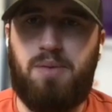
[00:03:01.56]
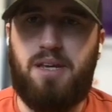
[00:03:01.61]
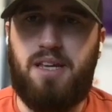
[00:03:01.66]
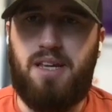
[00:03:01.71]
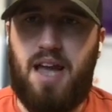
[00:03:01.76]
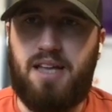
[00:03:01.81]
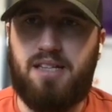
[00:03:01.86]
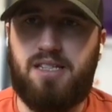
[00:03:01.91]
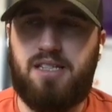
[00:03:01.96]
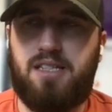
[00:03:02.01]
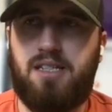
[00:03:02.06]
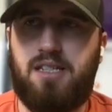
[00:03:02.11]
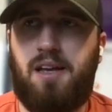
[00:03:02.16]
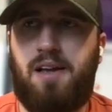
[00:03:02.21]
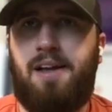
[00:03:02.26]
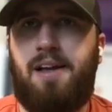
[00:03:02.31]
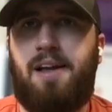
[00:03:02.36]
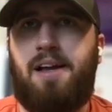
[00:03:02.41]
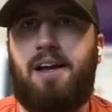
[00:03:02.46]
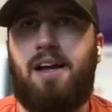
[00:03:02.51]
be yes.
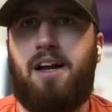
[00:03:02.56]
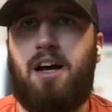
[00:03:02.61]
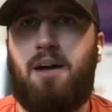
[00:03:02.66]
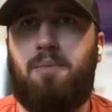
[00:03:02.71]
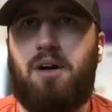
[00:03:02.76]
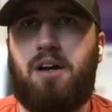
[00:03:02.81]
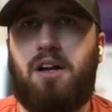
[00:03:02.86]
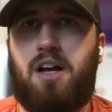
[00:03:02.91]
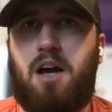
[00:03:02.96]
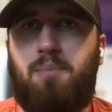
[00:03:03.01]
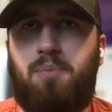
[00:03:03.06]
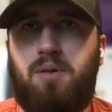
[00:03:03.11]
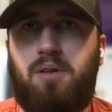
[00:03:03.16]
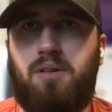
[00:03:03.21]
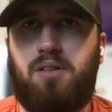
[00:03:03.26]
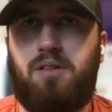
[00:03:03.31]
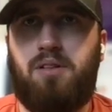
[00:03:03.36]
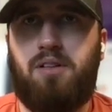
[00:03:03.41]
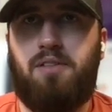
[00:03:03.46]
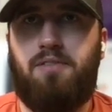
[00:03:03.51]
A
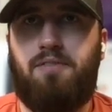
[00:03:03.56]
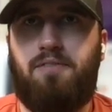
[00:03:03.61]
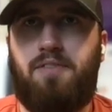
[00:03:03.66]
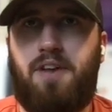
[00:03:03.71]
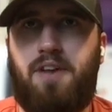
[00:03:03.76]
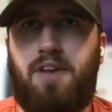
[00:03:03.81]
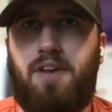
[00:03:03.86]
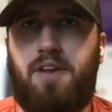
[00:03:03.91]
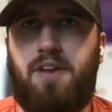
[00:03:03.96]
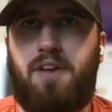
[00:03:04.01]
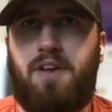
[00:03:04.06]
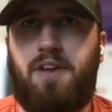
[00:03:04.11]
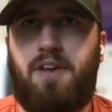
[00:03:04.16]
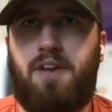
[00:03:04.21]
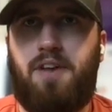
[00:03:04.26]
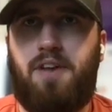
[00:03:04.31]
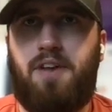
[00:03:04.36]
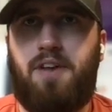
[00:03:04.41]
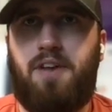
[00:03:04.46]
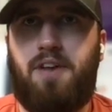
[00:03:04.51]
couple very